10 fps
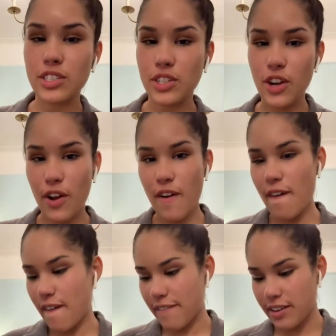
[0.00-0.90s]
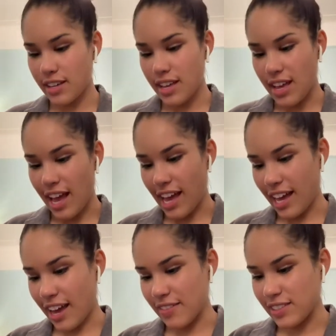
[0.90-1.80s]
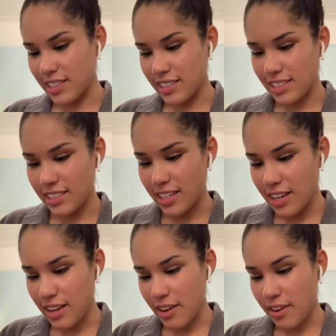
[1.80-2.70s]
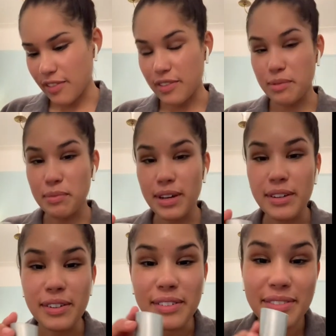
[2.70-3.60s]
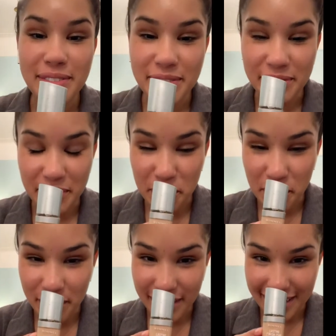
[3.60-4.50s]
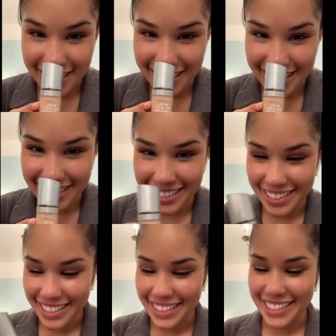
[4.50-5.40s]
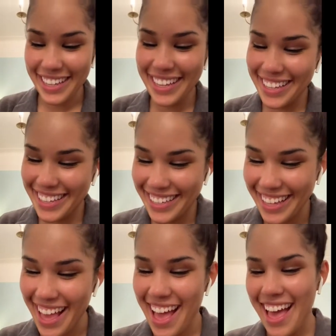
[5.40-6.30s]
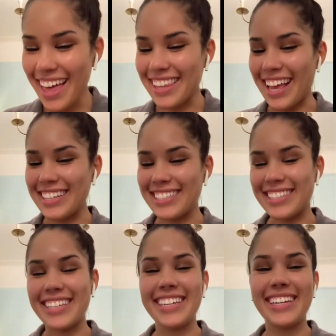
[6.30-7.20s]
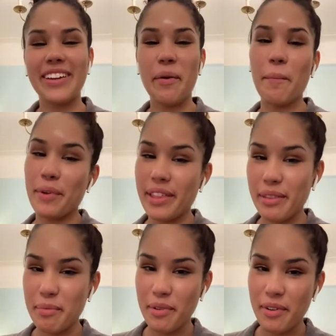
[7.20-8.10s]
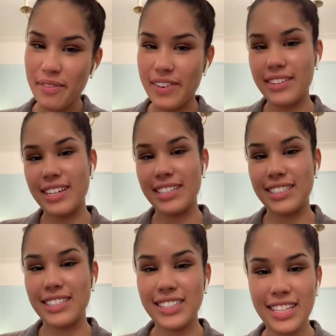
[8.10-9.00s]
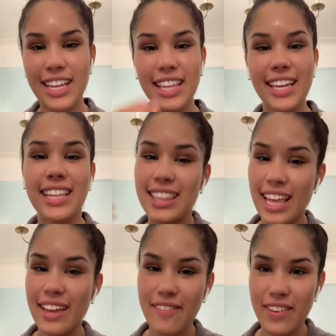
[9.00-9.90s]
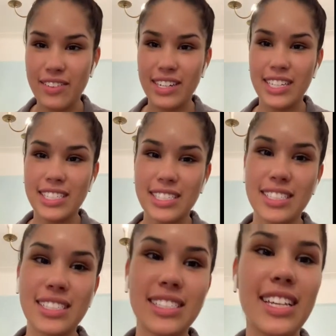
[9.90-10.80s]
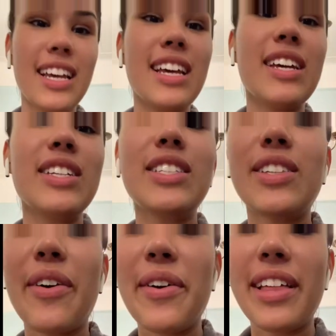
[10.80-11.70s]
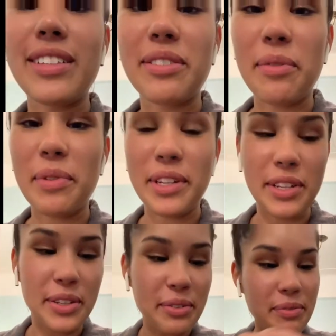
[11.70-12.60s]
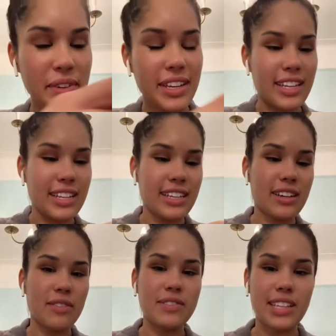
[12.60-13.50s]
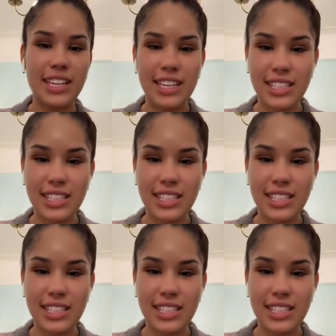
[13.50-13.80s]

start off. I have this Rimmel, Rimmel London lasting, breathable foundation because I like light foundations. So that's what I'm gonna do. And it comes like in